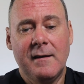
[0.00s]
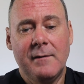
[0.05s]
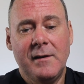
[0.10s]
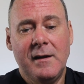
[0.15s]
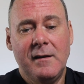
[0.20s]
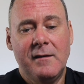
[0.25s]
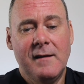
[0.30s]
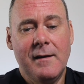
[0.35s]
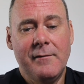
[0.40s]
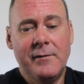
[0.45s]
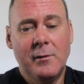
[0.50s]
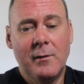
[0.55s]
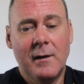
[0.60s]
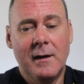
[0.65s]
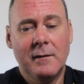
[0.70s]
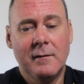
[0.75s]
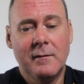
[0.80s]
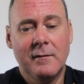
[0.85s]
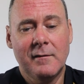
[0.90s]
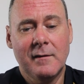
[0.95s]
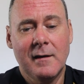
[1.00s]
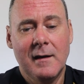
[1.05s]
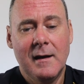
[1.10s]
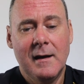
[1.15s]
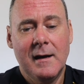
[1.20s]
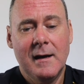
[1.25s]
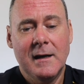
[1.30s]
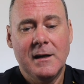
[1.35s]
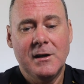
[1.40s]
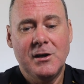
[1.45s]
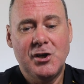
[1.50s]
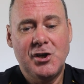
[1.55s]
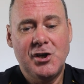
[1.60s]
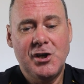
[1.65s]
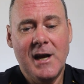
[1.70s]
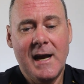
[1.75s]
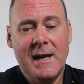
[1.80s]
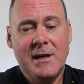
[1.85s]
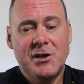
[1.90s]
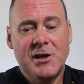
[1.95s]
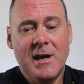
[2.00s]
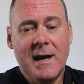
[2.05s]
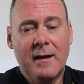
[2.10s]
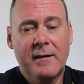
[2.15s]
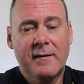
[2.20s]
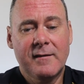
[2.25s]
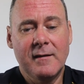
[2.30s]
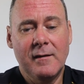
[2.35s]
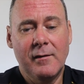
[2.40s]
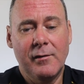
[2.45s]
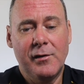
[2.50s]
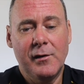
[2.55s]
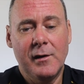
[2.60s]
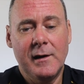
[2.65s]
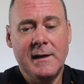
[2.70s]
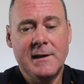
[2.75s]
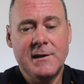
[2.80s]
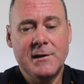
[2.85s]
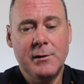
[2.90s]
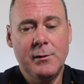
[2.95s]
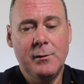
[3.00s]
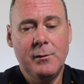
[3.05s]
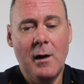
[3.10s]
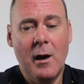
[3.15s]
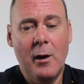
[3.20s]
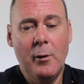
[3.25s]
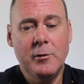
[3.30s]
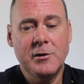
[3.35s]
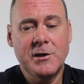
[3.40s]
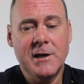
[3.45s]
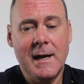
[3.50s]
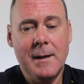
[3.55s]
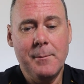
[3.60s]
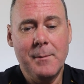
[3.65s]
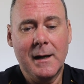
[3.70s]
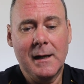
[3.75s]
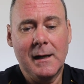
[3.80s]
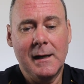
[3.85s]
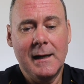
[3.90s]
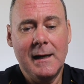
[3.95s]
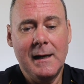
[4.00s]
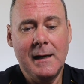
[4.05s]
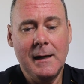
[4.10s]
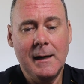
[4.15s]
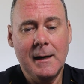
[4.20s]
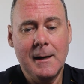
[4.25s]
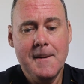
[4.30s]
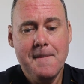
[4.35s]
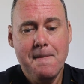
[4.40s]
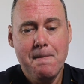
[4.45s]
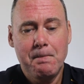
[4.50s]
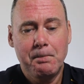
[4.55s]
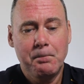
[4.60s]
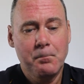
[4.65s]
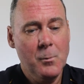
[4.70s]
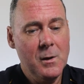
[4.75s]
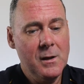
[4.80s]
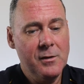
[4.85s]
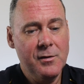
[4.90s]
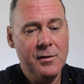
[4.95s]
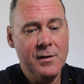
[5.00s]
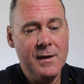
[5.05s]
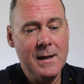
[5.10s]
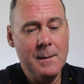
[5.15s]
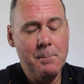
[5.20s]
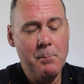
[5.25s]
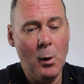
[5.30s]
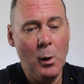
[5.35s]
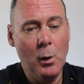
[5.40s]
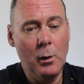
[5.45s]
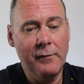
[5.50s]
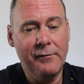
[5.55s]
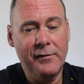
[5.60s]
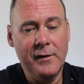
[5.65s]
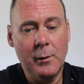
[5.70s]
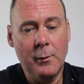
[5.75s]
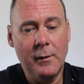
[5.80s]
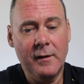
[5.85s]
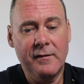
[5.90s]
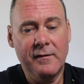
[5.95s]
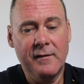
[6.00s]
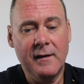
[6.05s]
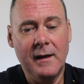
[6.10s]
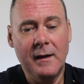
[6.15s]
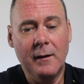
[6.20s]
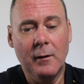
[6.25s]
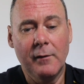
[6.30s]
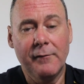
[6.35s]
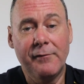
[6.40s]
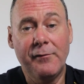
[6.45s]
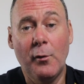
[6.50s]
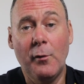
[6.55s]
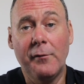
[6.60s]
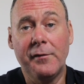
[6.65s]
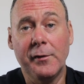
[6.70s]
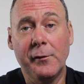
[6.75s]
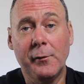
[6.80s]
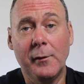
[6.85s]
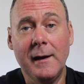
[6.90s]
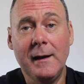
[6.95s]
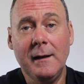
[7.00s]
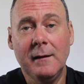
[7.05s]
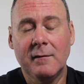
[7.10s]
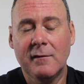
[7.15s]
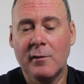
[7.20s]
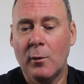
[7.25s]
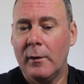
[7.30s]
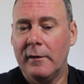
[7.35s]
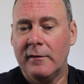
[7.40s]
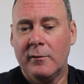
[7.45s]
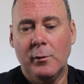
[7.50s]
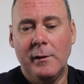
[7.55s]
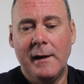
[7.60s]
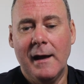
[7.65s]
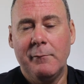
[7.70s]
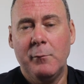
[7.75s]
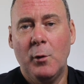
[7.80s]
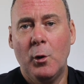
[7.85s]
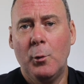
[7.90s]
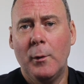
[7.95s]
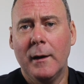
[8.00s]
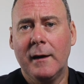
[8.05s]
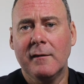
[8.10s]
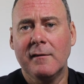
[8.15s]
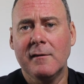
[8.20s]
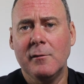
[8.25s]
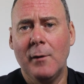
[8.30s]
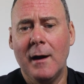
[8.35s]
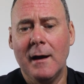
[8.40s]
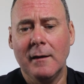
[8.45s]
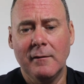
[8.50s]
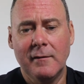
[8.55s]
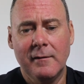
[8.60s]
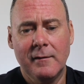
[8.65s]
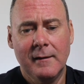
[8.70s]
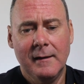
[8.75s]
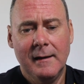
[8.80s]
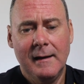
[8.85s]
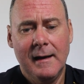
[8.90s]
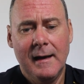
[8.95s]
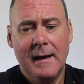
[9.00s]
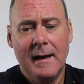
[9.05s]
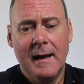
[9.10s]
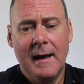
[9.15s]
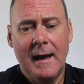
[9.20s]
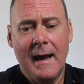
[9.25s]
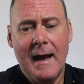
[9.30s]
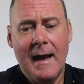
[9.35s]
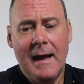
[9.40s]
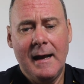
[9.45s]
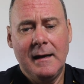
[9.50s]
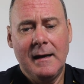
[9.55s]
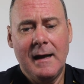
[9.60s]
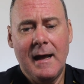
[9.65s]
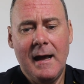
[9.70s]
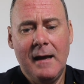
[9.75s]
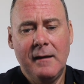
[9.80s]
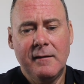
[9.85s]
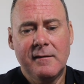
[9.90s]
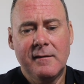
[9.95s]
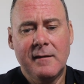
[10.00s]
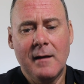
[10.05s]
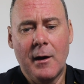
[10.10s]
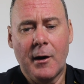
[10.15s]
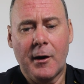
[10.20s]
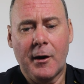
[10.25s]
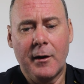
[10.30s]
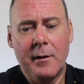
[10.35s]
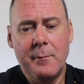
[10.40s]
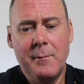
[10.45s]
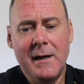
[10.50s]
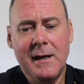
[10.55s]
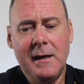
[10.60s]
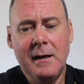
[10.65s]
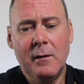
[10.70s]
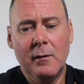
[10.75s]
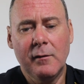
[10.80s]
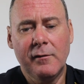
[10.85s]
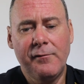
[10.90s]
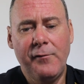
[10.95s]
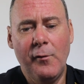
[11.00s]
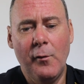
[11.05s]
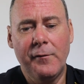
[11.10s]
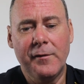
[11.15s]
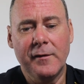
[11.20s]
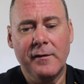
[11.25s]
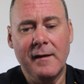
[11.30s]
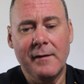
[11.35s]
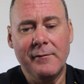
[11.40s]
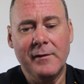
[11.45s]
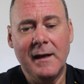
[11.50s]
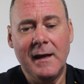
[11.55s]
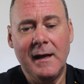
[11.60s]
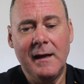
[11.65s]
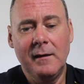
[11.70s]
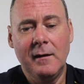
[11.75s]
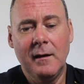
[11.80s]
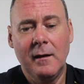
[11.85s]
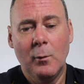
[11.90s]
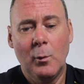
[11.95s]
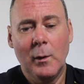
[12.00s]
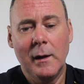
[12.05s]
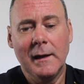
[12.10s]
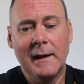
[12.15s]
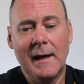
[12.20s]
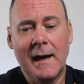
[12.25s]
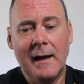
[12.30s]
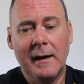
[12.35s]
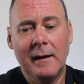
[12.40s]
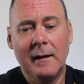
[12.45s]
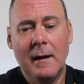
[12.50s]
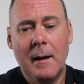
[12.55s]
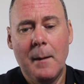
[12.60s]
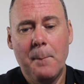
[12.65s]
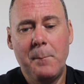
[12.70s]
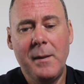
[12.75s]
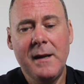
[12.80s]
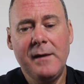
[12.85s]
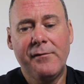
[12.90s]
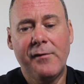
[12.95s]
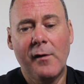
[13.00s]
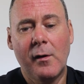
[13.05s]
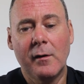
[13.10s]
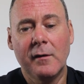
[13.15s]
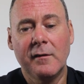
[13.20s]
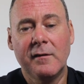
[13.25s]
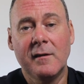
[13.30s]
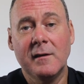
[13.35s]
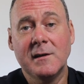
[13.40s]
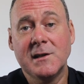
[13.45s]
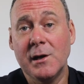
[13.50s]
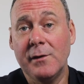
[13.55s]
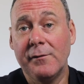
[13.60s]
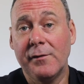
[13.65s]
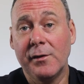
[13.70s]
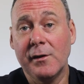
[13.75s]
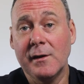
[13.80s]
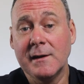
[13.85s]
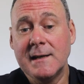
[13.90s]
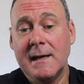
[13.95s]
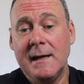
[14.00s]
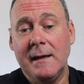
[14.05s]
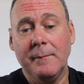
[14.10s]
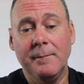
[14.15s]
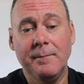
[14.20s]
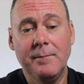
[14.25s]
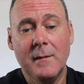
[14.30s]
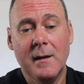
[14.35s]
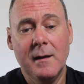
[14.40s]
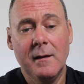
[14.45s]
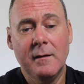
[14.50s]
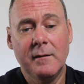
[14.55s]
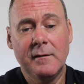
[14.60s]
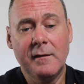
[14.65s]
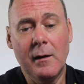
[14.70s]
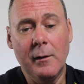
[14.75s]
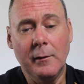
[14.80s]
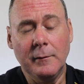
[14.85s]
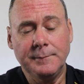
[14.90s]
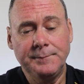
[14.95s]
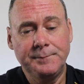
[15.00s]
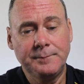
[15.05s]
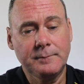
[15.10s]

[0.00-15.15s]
77 runs. Jay Jackson, 32. OJ McLean with the ball for USC, got 4 for 3. It's always good to have more wickets and runs. And S. Remedios, 4 for 17. Well done. B. Forrest, 2 for 13. So,